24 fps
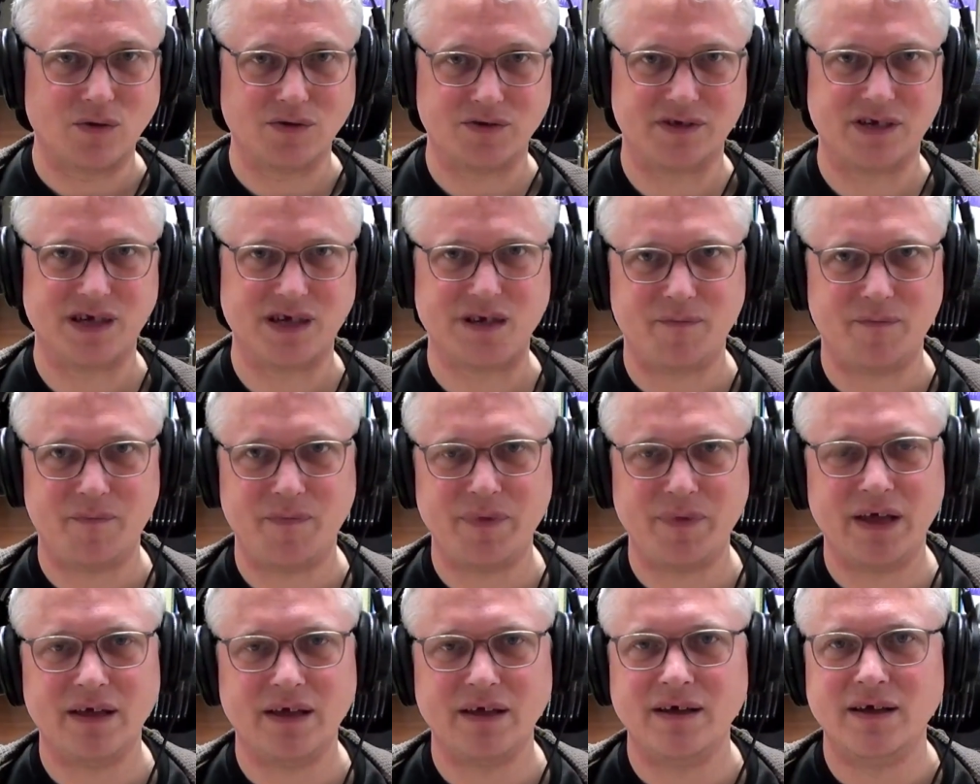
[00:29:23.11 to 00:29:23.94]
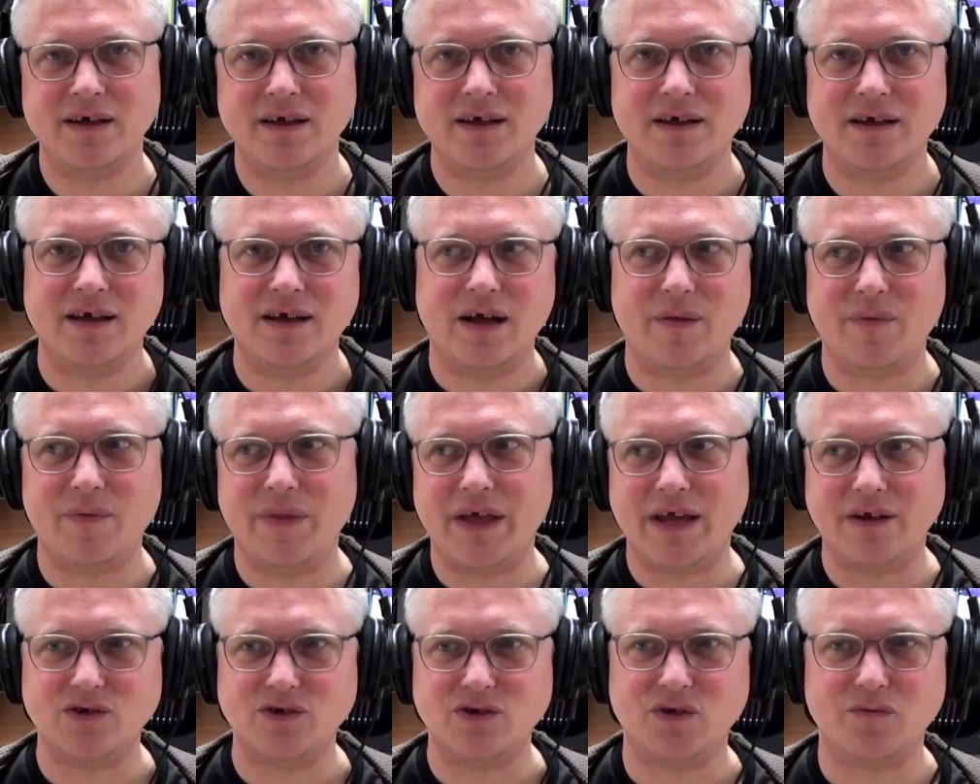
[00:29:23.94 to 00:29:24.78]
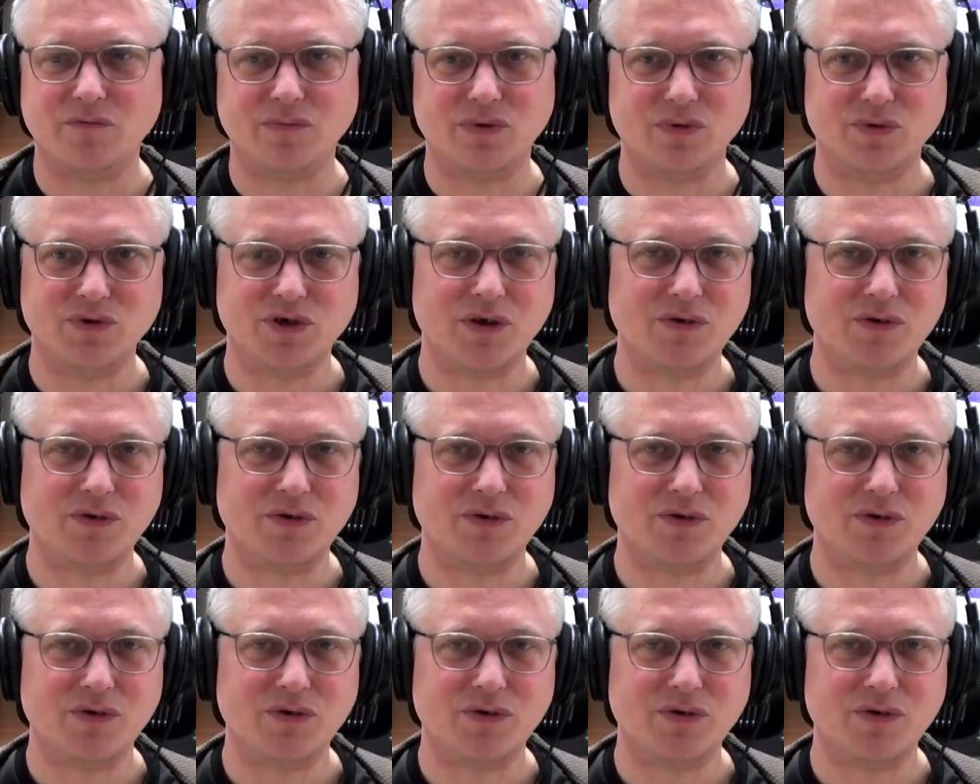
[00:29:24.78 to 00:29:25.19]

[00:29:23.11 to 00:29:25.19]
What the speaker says: And then John Paul Jones was another session musician.